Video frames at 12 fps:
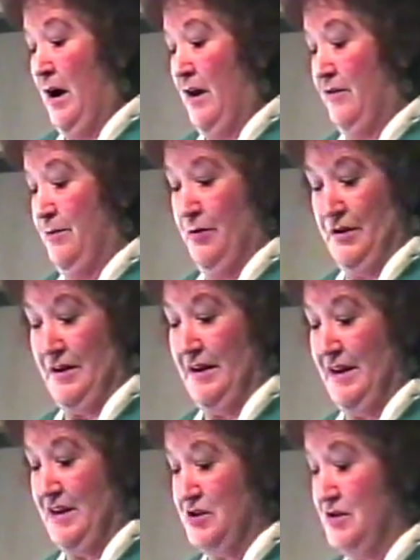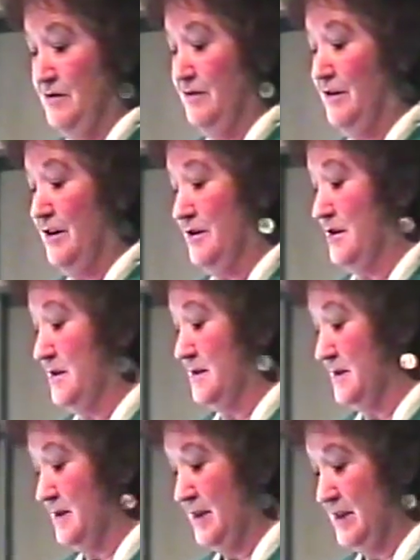I've brought a collection of
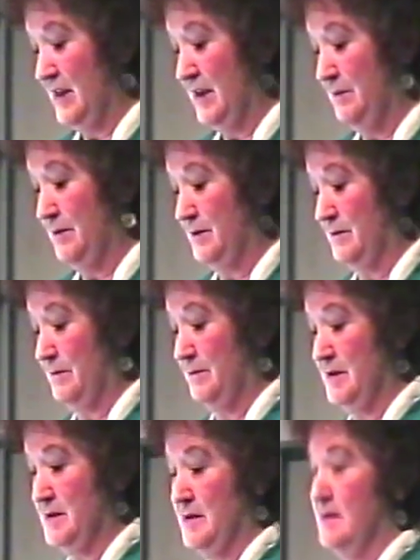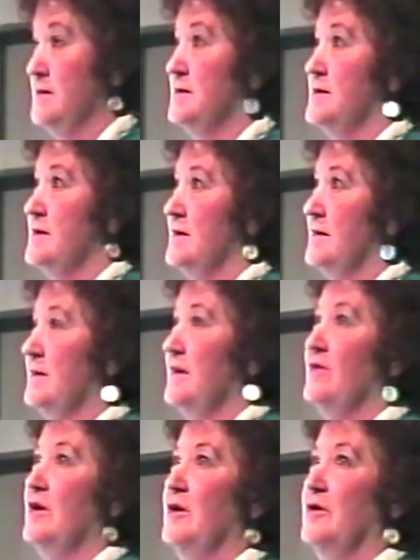photos and that here, but besides
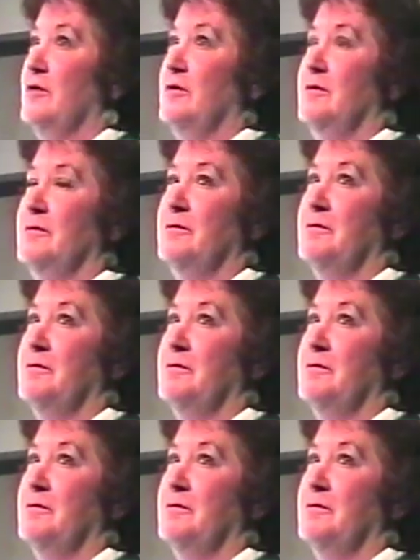giving a little